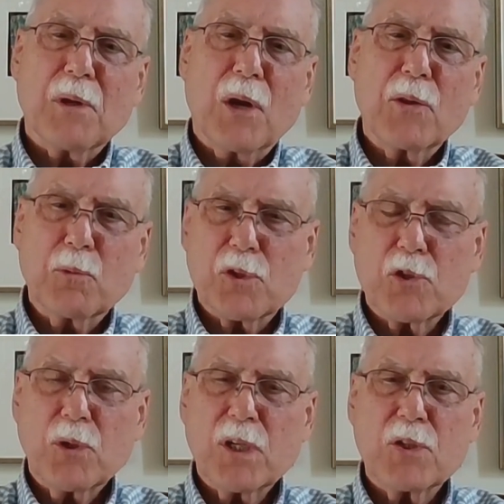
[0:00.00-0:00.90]
other
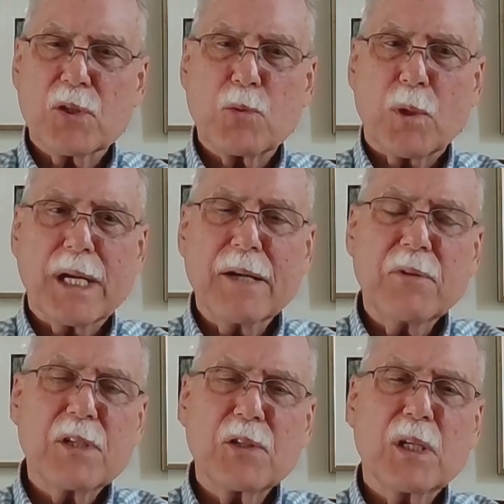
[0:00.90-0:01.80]
restrictions where
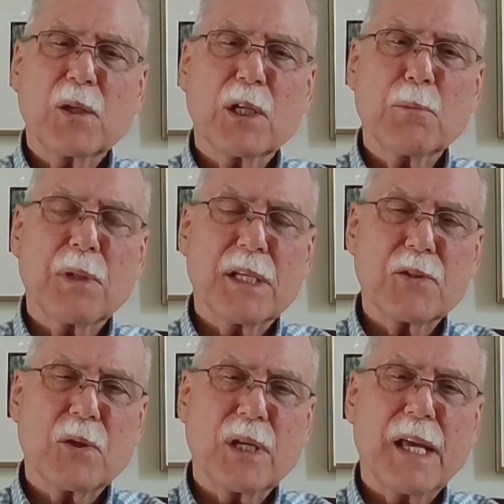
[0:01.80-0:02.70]
every single airplane is
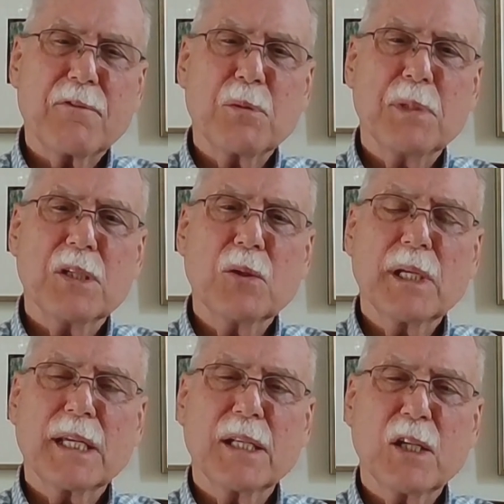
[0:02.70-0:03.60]
going to have to be
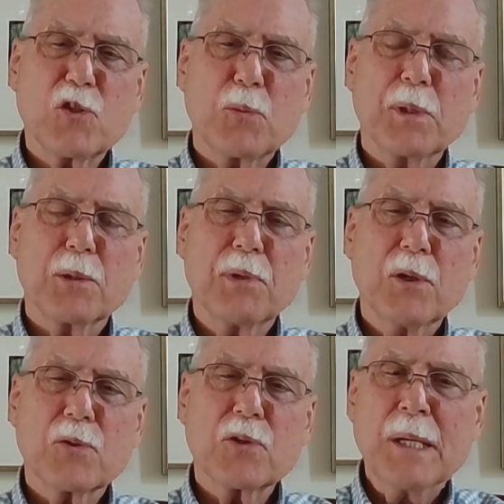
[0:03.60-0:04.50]
doing an instrument
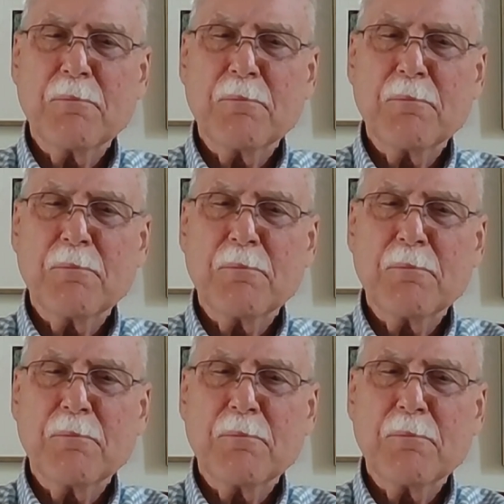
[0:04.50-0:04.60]
approach,